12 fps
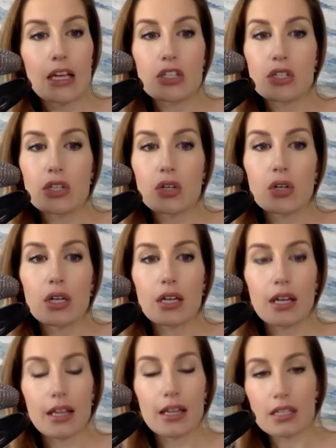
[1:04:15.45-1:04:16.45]
So
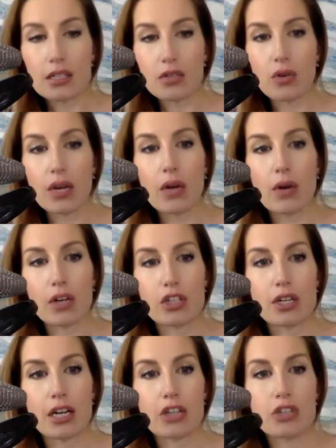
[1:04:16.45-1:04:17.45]
that's a great
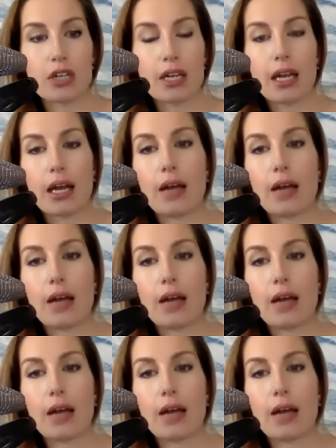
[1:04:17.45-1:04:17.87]
question, Ashley.